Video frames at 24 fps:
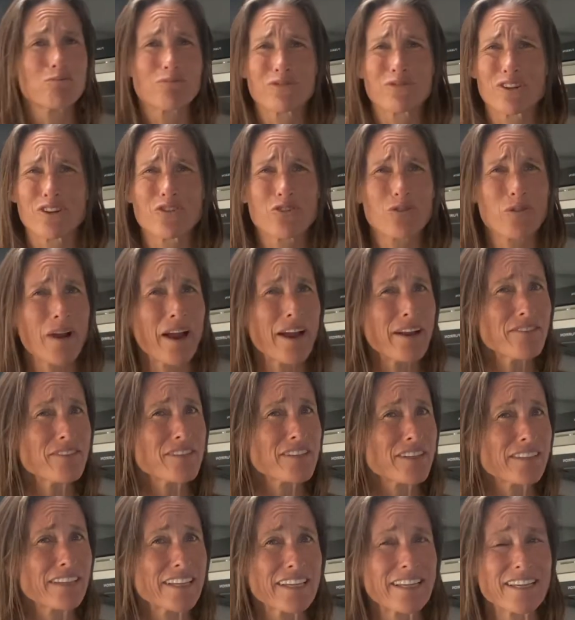To drive
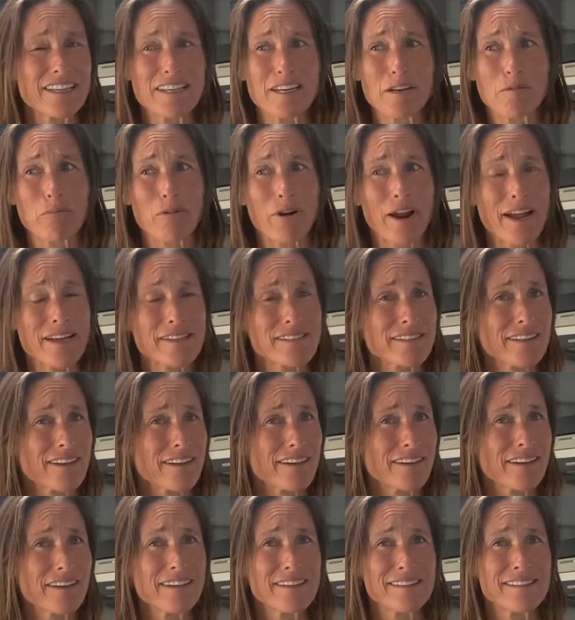to Lincoln,
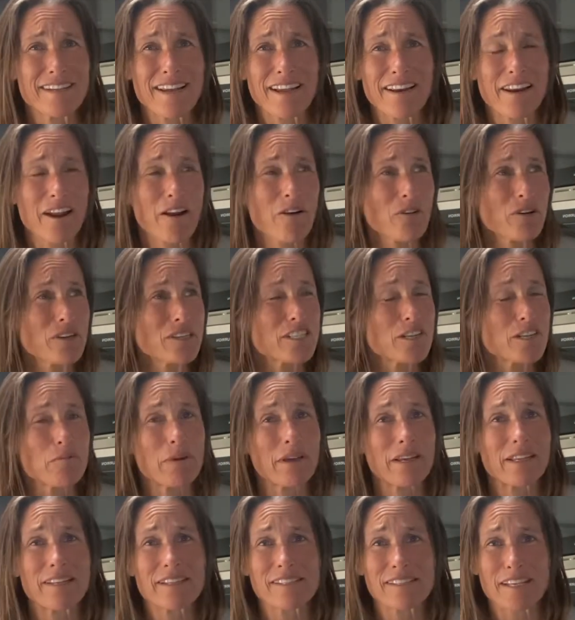Nebraska, 10 hours to
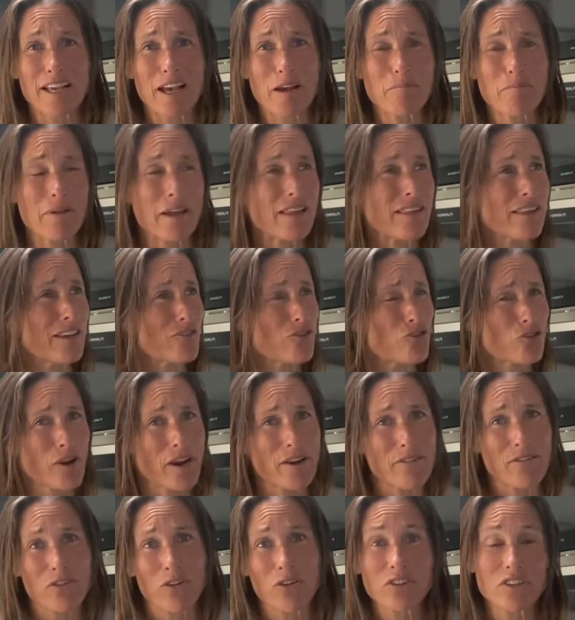pick this up, and then
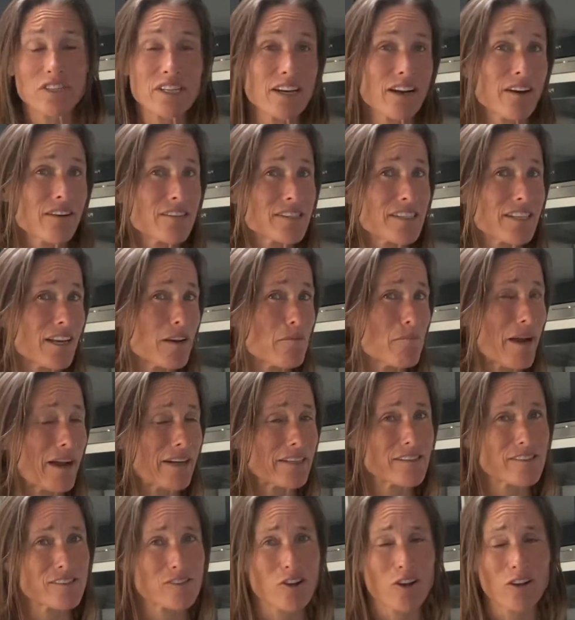drive 13 hours to get back
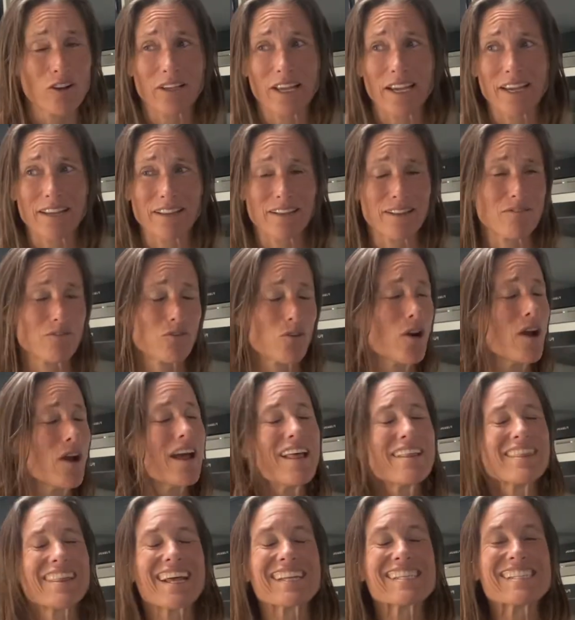to Salt Lake, and then
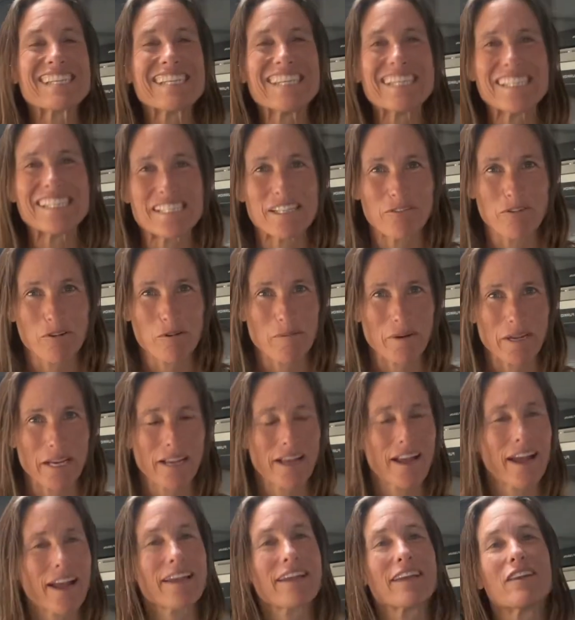that's easy for me.
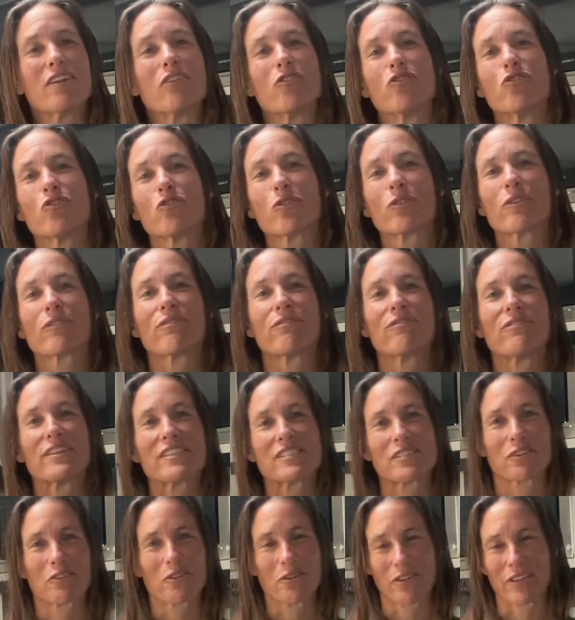I can endure
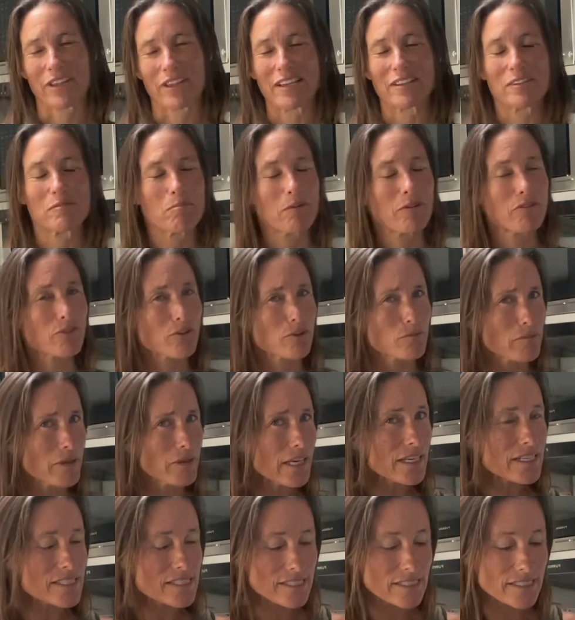physical things. But for me
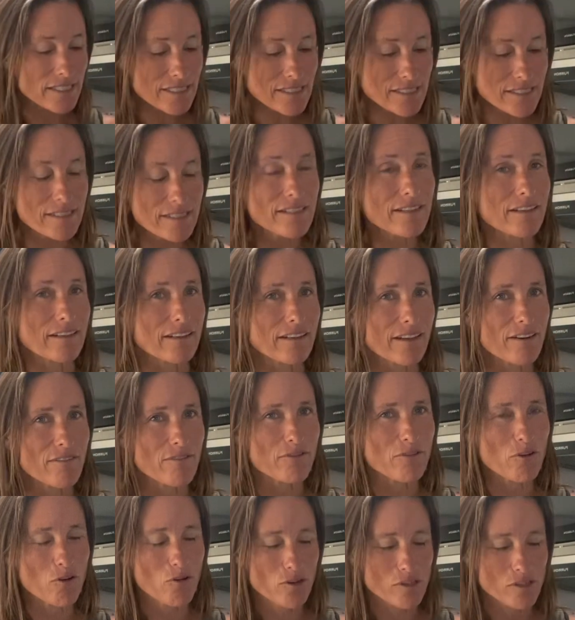to sit still and
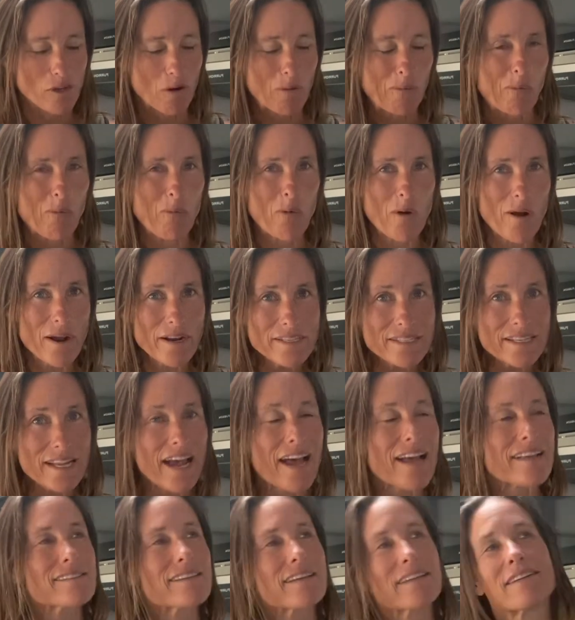focus on one
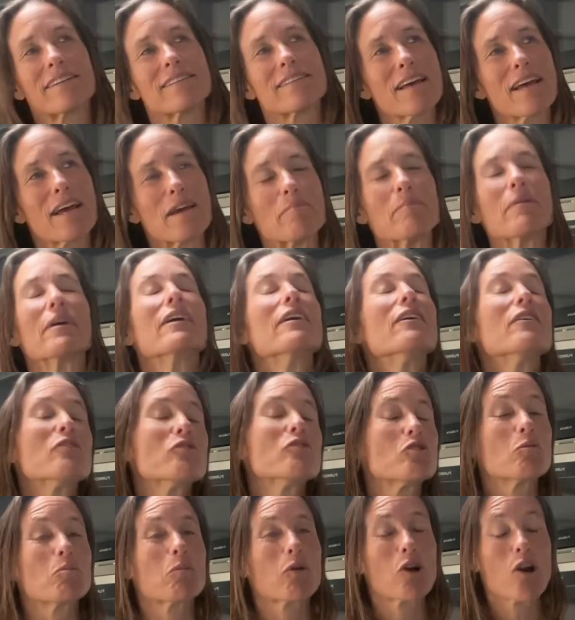task at a time,
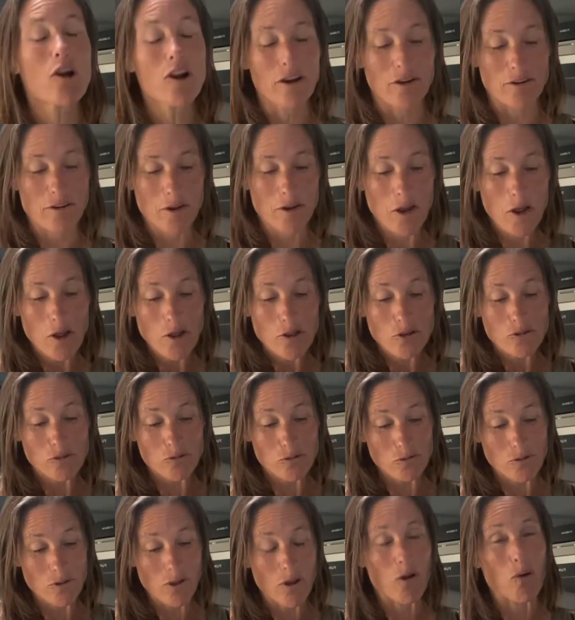super hard.
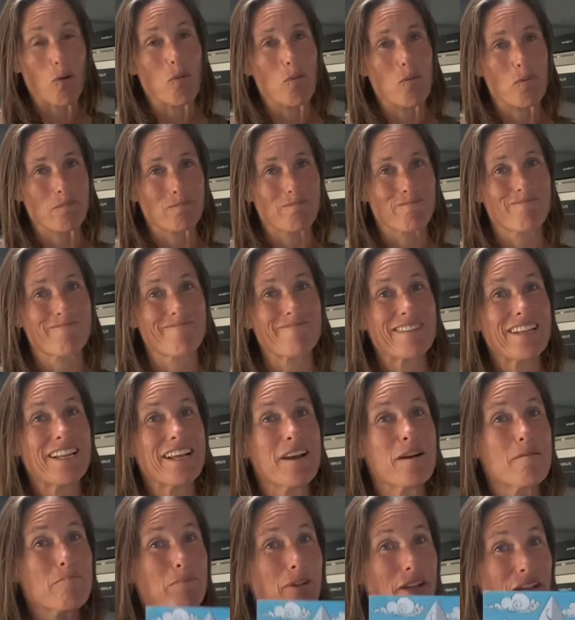So,
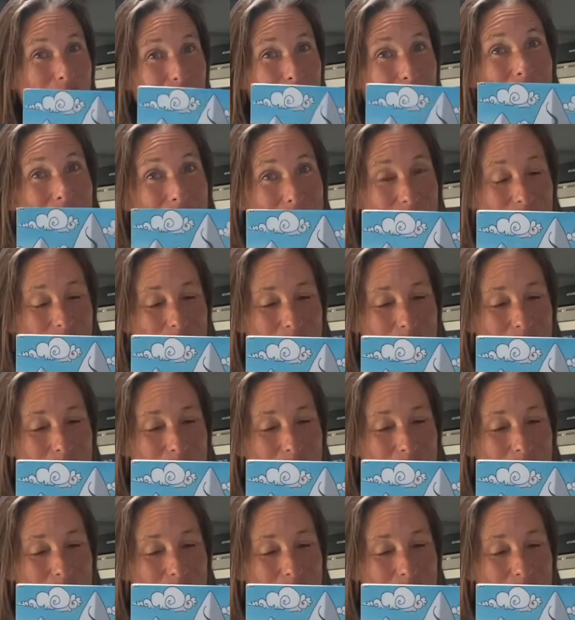Playful Life.